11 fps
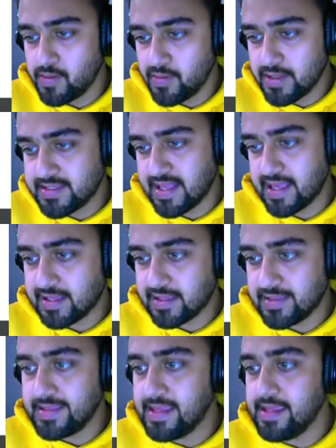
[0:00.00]
common words like
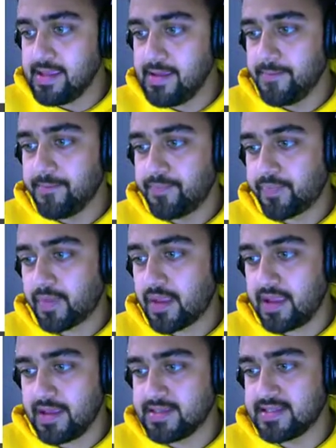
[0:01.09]
the,
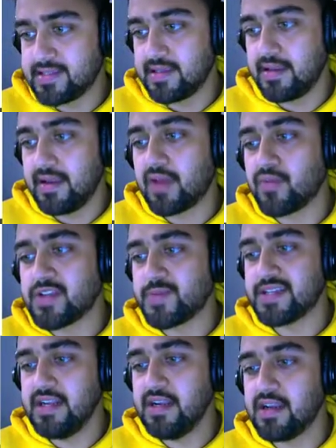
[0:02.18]
is, like
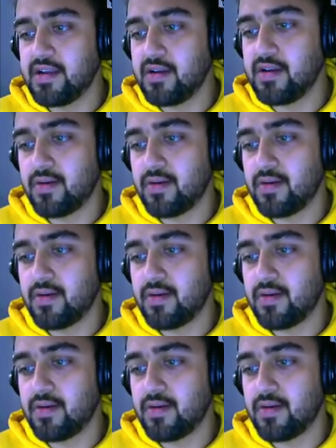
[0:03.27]
which present